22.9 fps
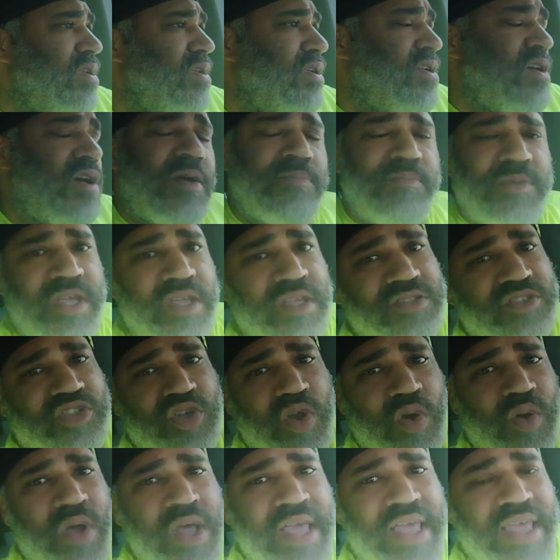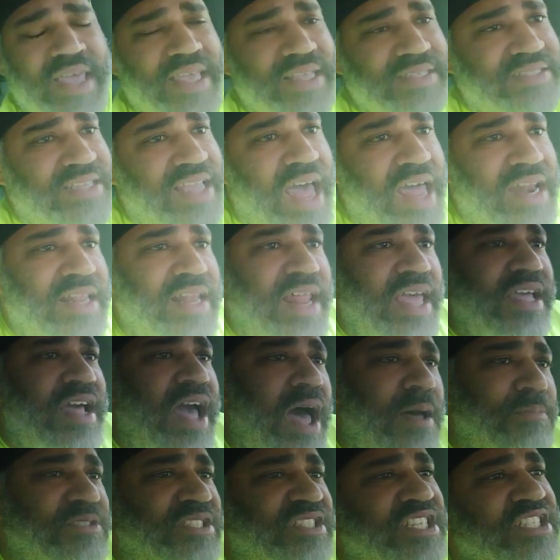what I mean? So it's kind of like common
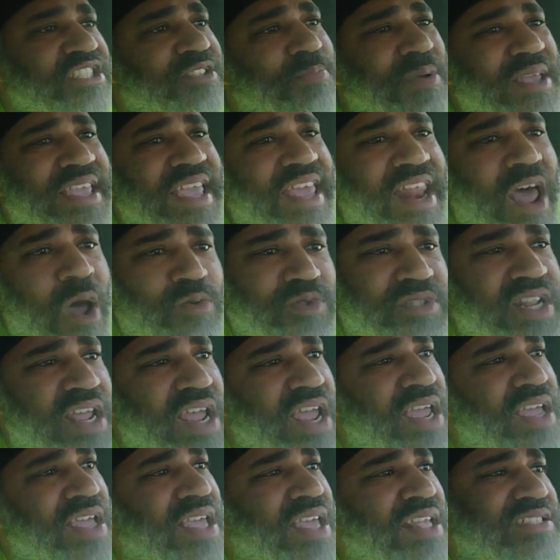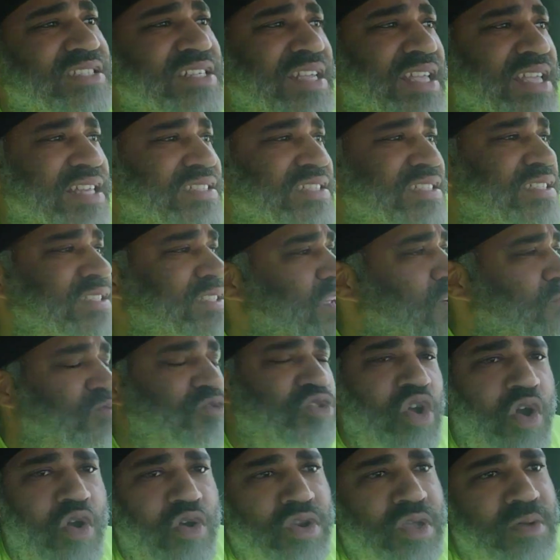sense, but get out there, get yourself
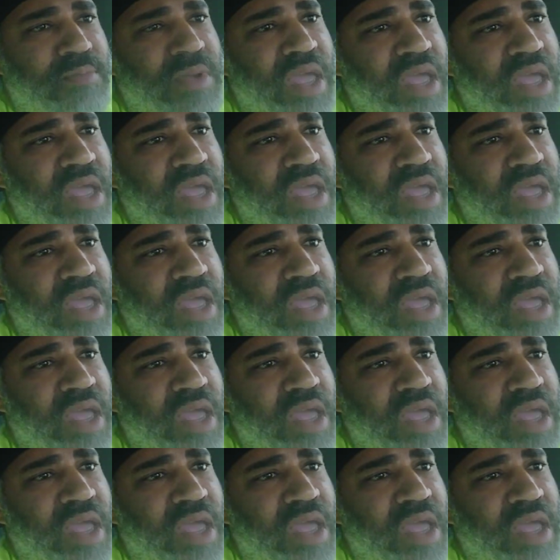dirty, man.